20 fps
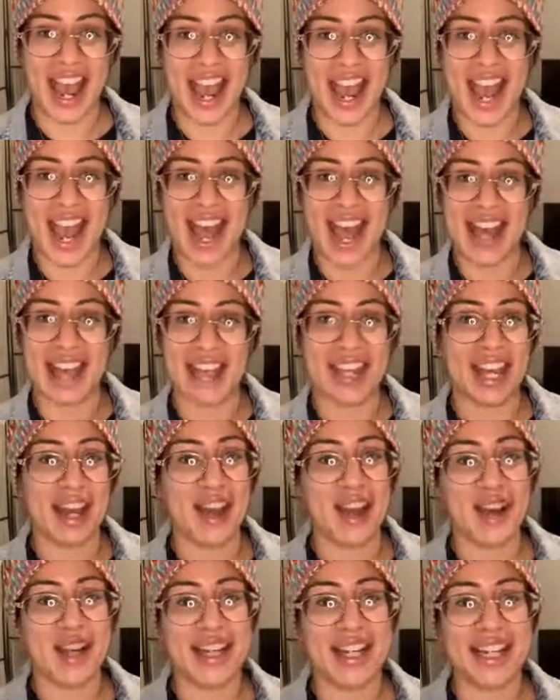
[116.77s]
and they
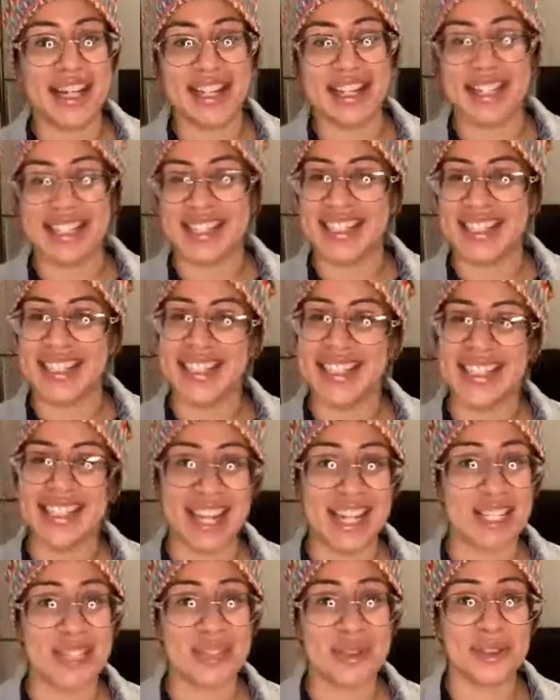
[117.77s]
are a
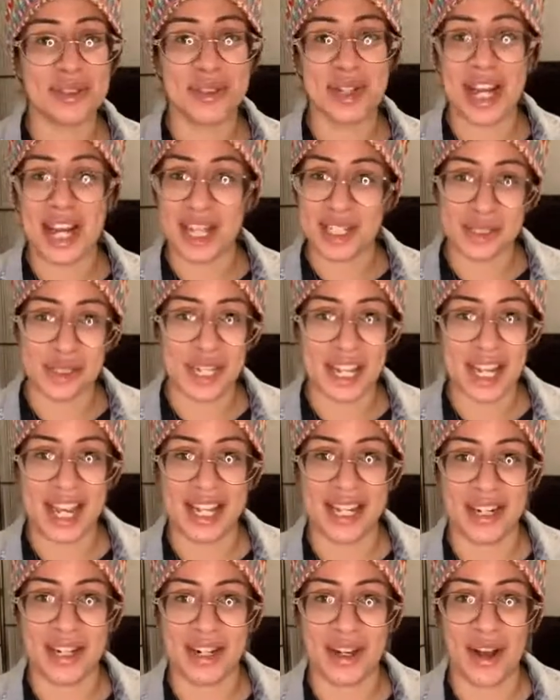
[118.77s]
sexual
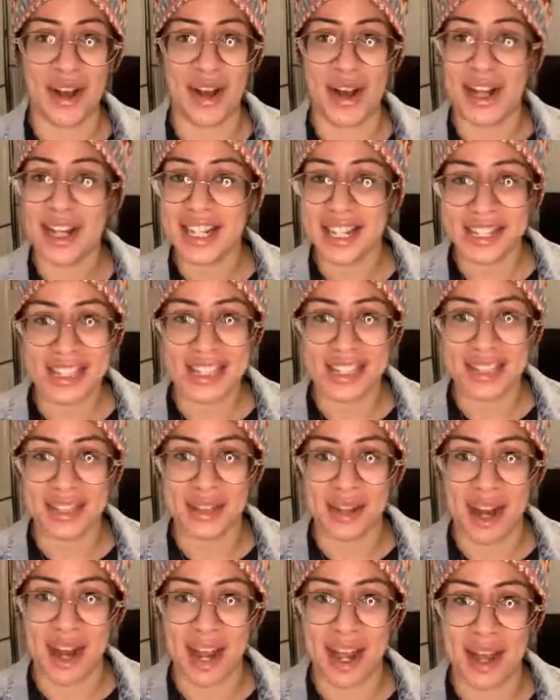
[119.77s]
educator on
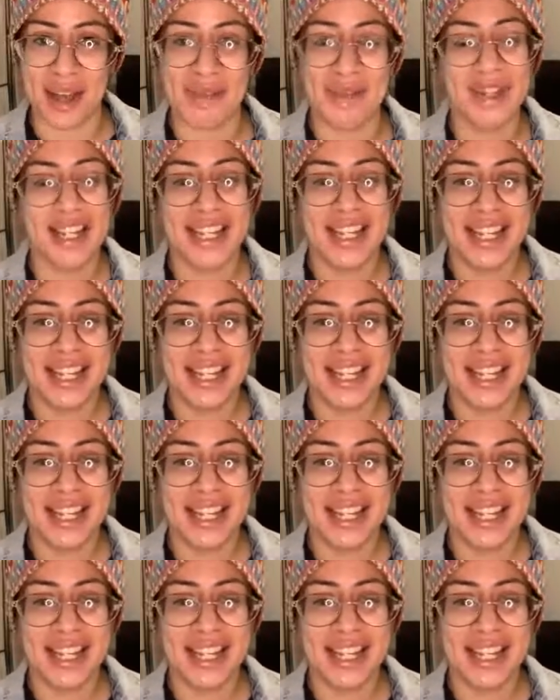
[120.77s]
Instagram.